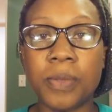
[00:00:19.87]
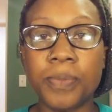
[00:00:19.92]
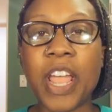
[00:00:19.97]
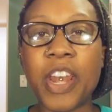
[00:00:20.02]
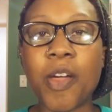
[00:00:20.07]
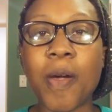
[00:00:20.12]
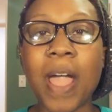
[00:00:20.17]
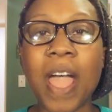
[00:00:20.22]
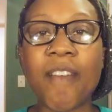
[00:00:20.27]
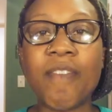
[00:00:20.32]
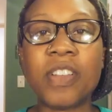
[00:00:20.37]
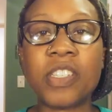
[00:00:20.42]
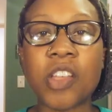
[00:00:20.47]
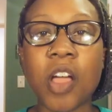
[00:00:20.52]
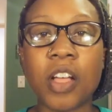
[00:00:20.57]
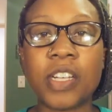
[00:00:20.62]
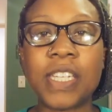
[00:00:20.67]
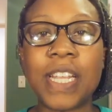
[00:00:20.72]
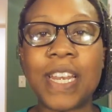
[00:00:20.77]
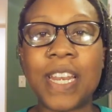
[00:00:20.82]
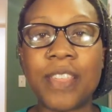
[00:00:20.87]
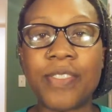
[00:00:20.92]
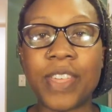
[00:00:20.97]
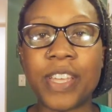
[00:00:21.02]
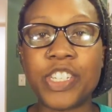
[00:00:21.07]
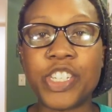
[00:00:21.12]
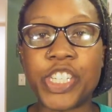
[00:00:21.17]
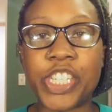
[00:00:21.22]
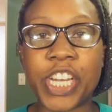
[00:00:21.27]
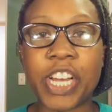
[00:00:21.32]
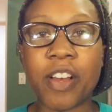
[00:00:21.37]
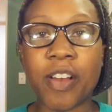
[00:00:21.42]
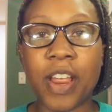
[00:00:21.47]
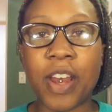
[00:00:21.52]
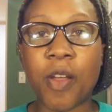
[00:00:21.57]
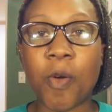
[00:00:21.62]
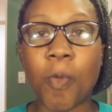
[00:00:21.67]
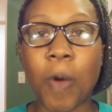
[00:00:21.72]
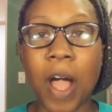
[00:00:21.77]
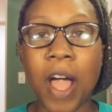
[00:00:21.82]
I know I haven't talked anything cheer
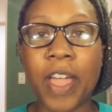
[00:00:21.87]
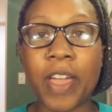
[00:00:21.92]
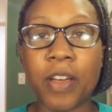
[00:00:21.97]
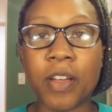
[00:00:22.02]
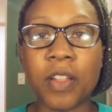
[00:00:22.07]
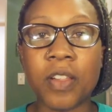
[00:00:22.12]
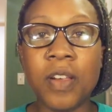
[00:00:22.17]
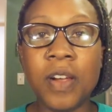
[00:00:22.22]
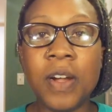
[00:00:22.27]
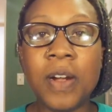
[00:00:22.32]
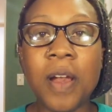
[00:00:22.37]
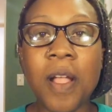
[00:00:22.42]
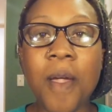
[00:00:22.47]
in a while,